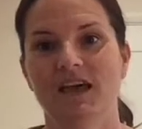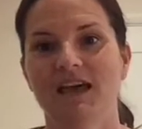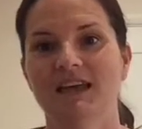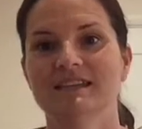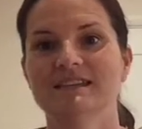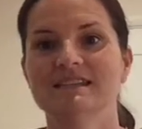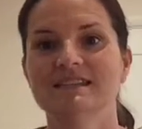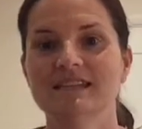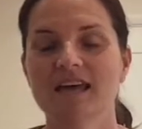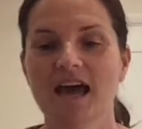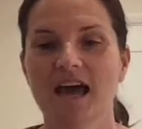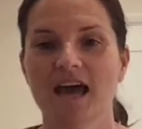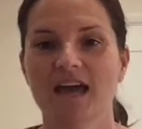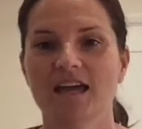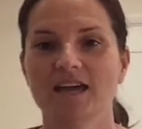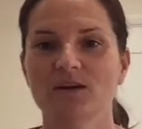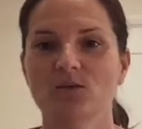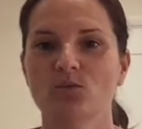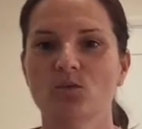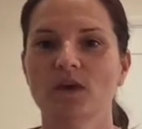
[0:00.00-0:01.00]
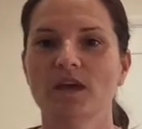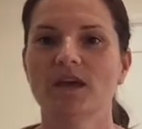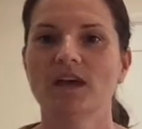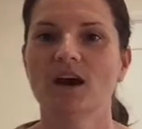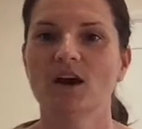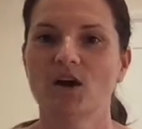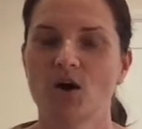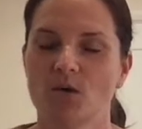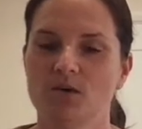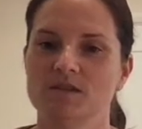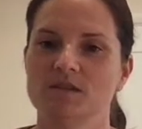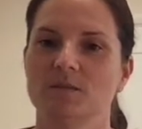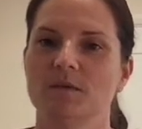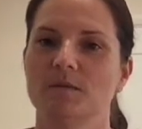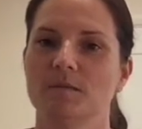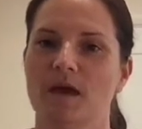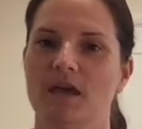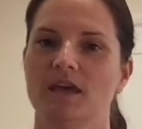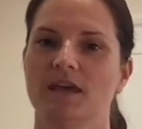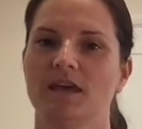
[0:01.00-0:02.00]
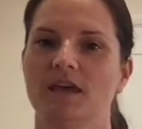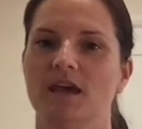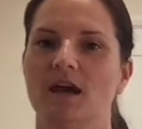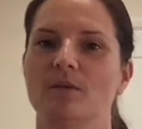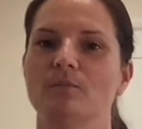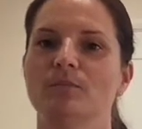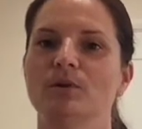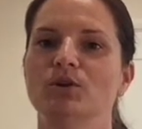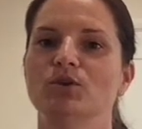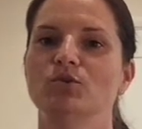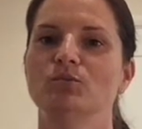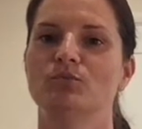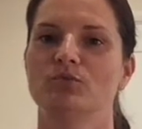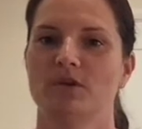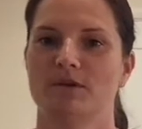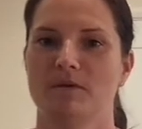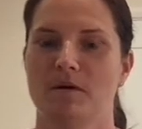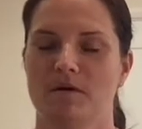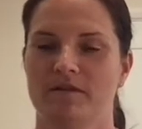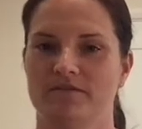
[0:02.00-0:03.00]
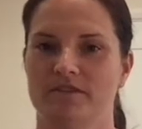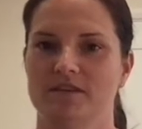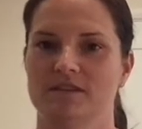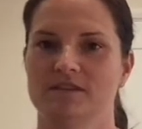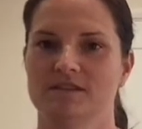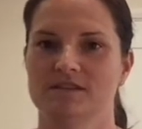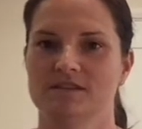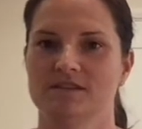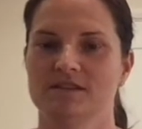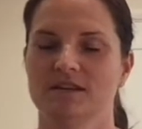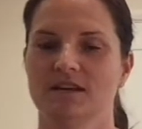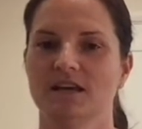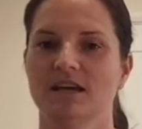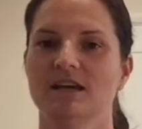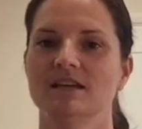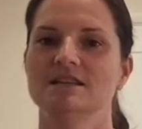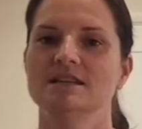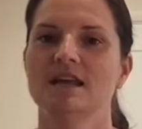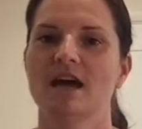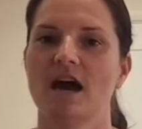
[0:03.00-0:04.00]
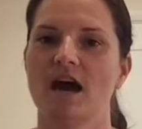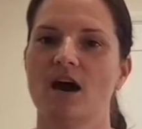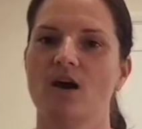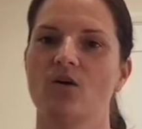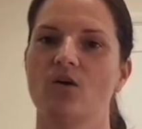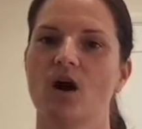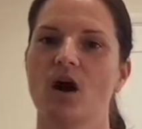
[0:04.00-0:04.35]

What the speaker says: Today we are going to be making blueberry muffins. Now